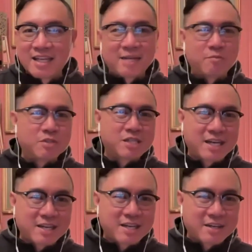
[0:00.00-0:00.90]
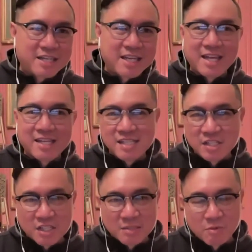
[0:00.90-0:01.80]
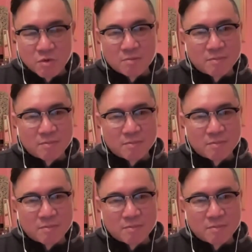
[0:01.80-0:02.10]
and I'm retired and I can't teach anymore